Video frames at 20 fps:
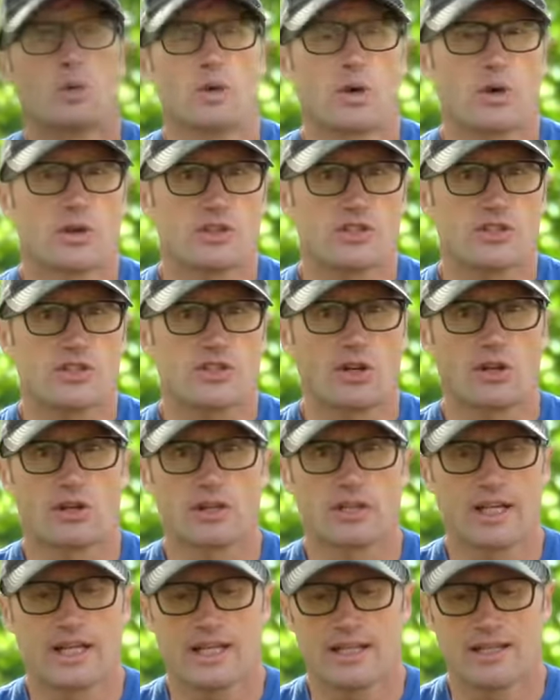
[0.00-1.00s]
We're going to
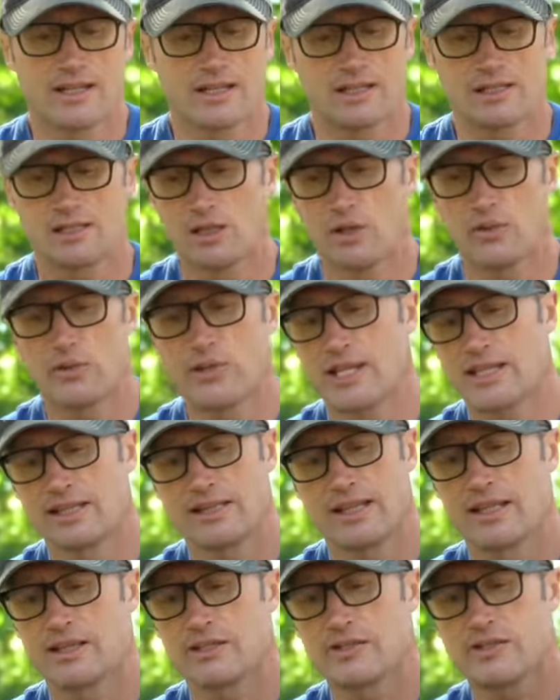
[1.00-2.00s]
start kind of clothing
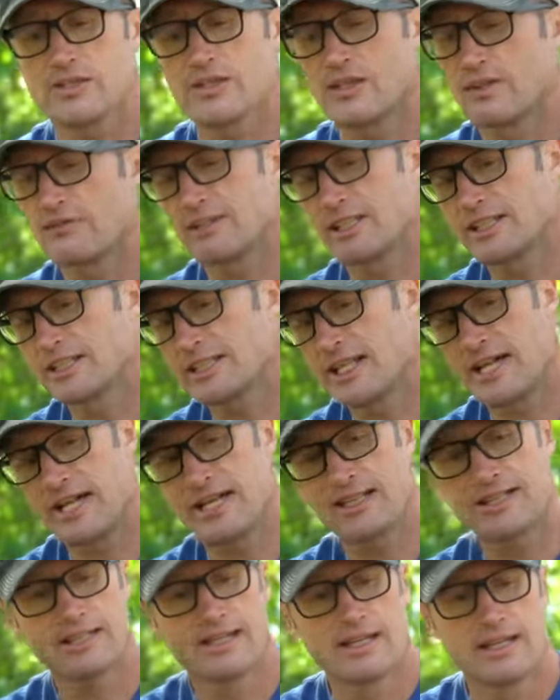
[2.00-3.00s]
layers, stuff like
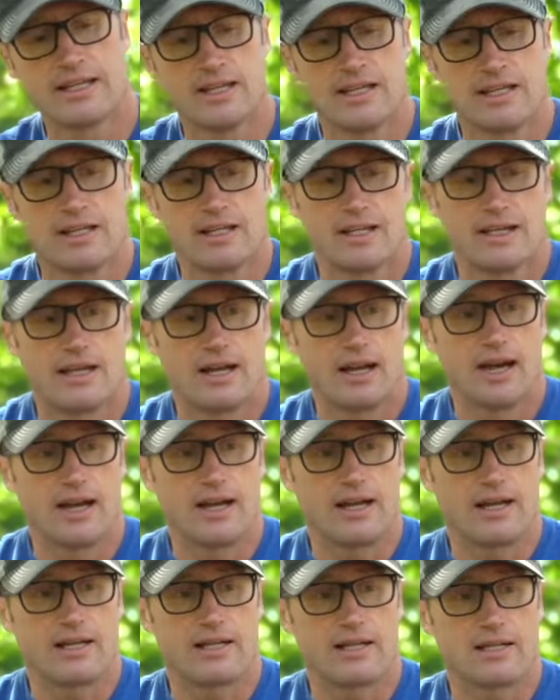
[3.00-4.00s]
that.
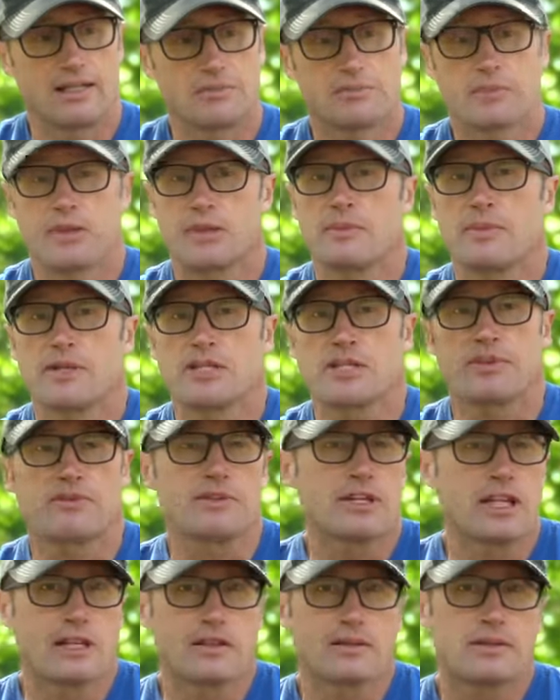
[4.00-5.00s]
I pretty much
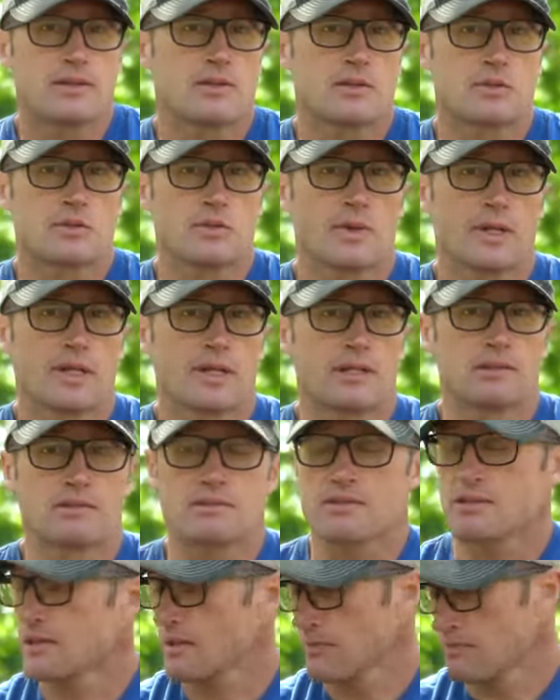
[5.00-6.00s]
every day was wearing
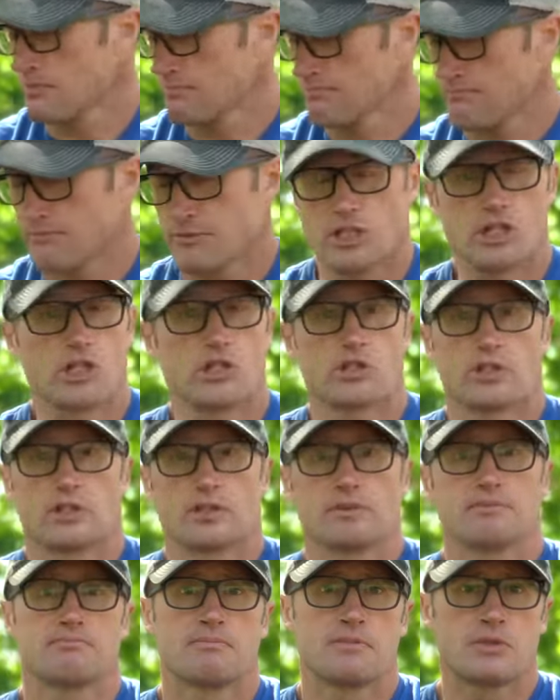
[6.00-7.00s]
some
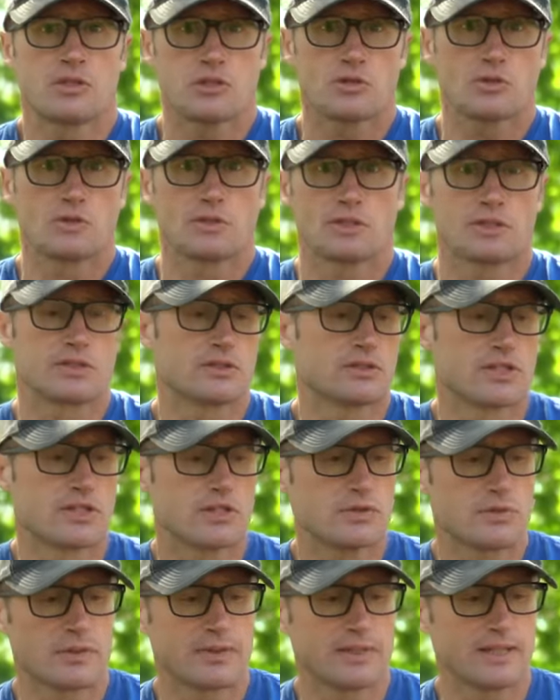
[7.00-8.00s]
t-shirt to include
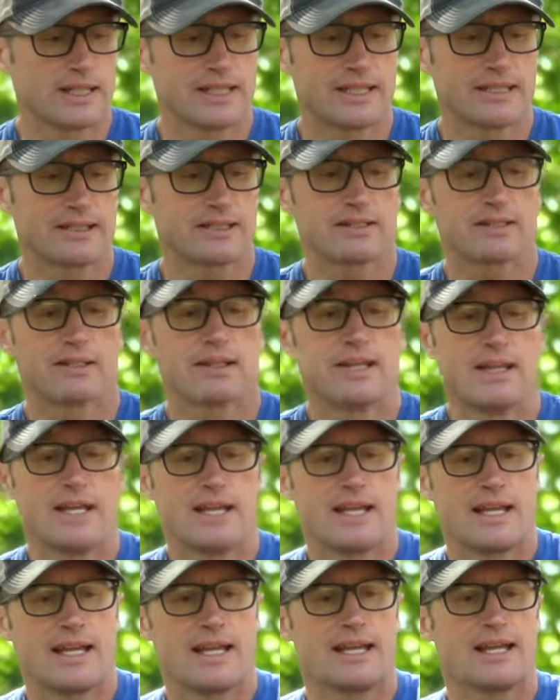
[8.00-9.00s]
this one right here.
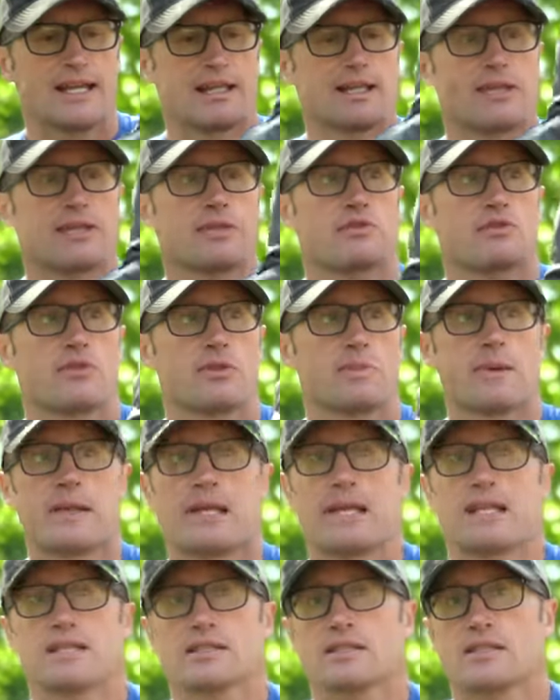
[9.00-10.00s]
And for
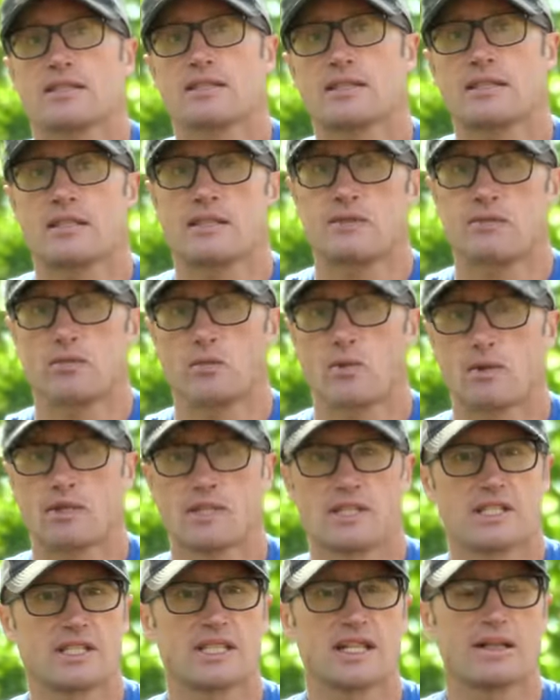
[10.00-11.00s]
pants, wore
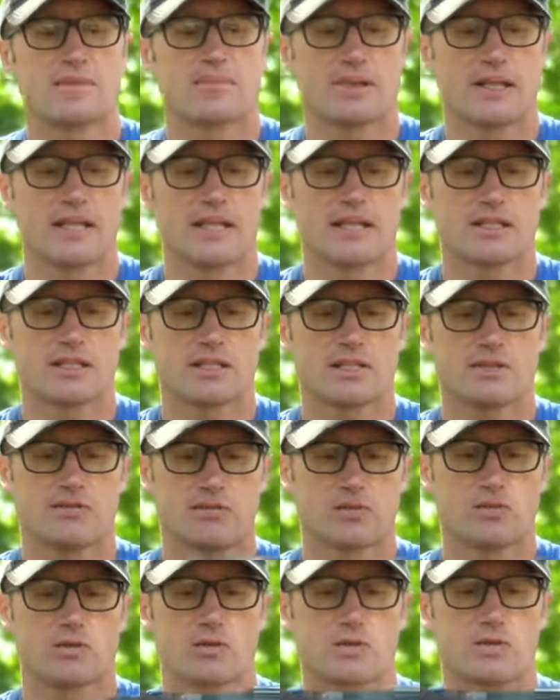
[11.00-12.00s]
these same pants
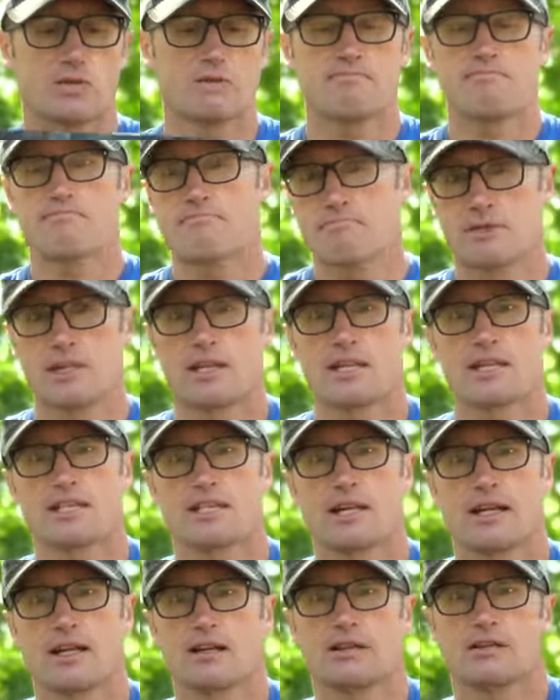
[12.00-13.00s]
for the
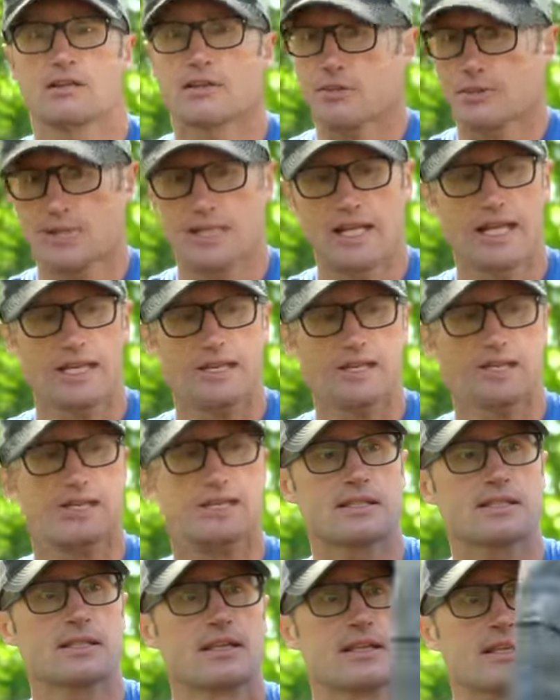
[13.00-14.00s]
entire 3
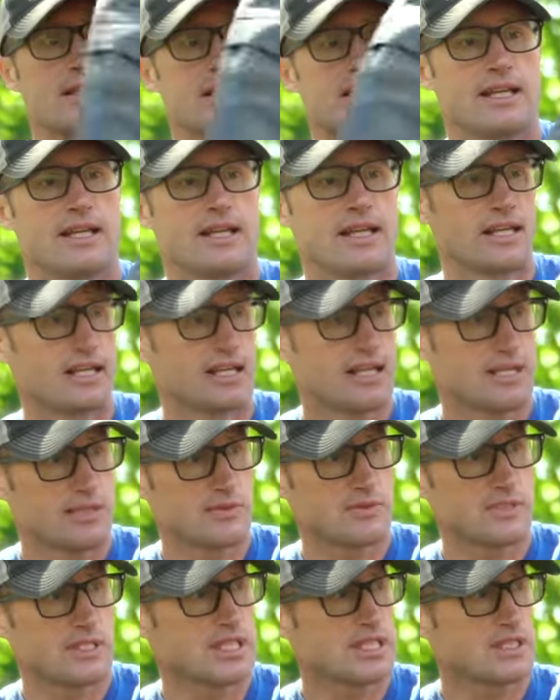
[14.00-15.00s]
days. And it
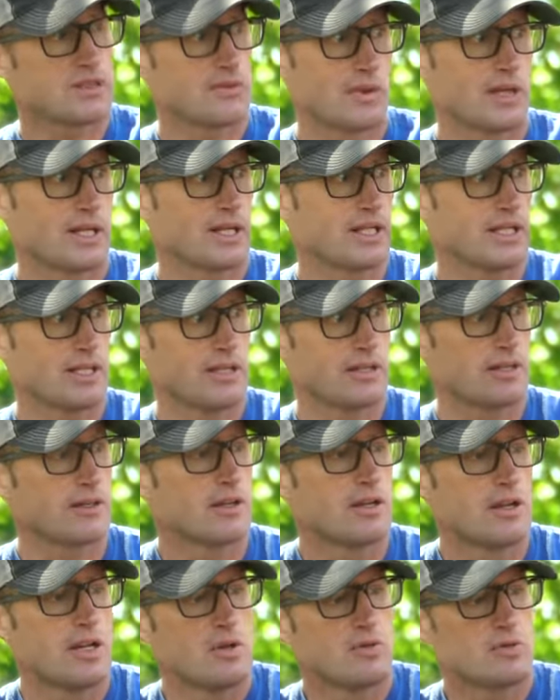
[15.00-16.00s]
was these right here,
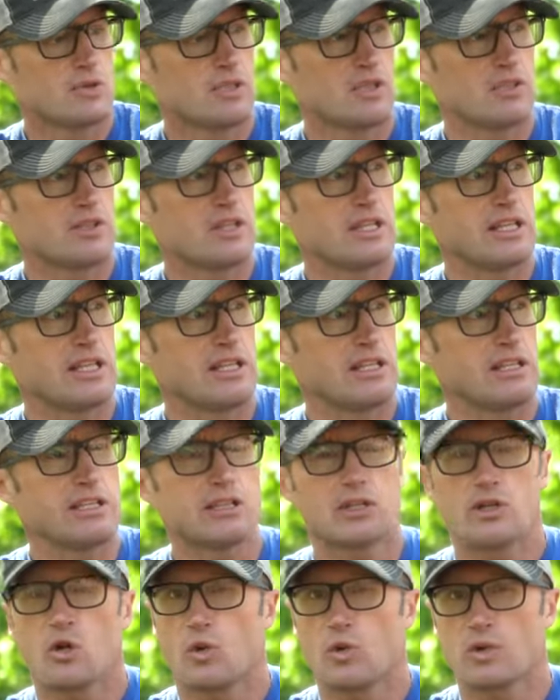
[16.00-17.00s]
which are the
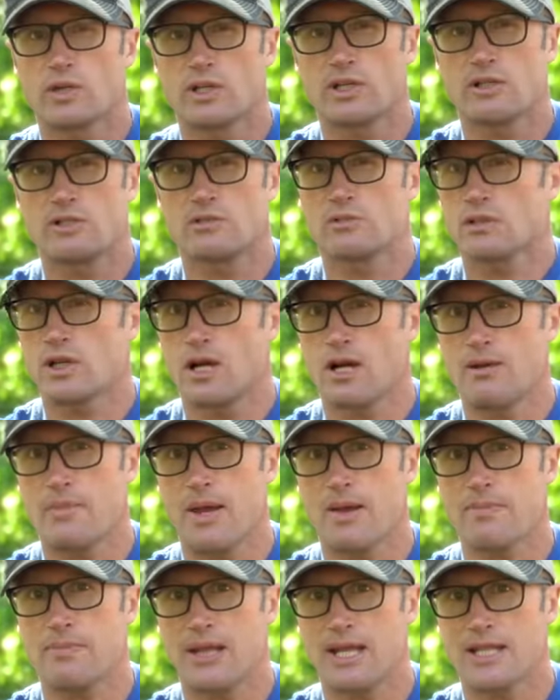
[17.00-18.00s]
Cordell
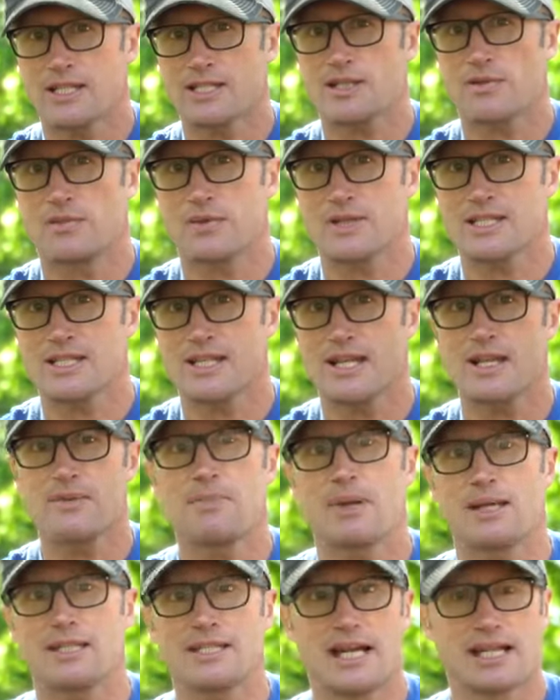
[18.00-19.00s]
combat pants, I want to say,
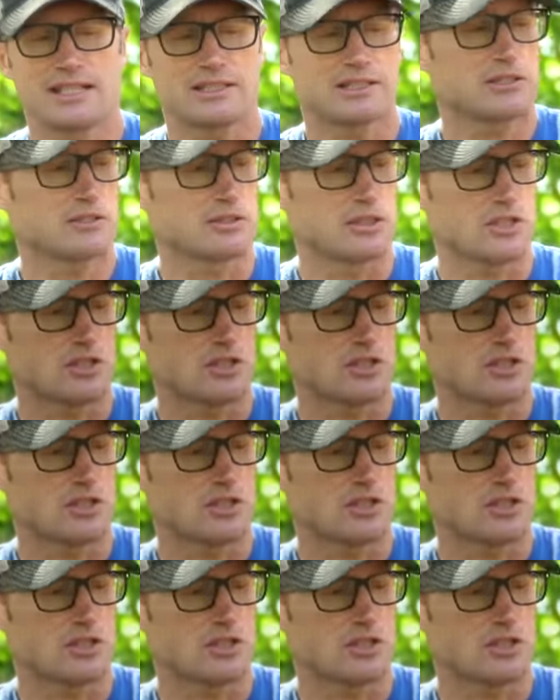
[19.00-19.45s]
by Tactical